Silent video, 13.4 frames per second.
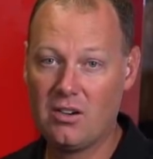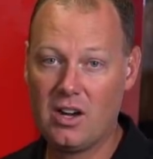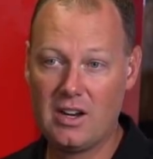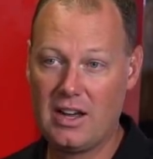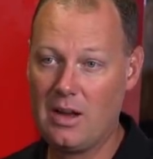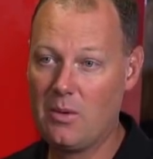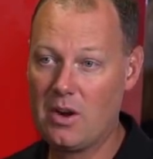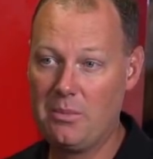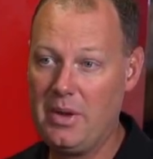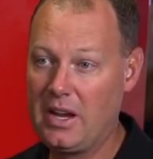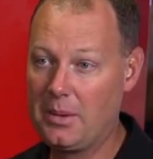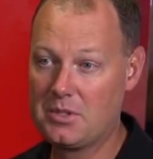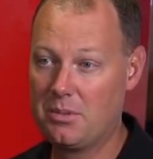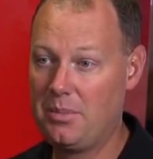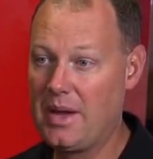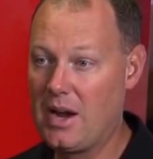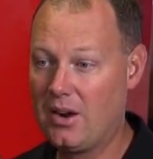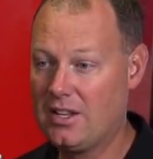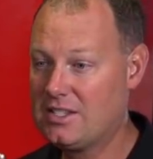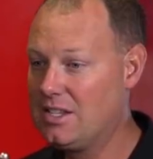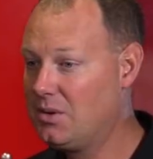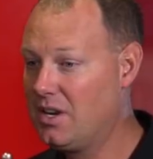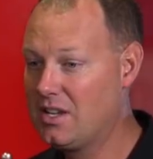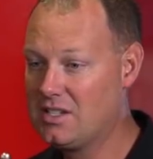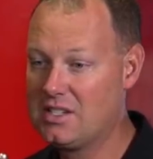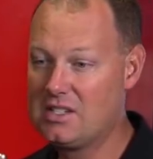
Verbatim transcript: rod and I want to pick up some power, let's see what it does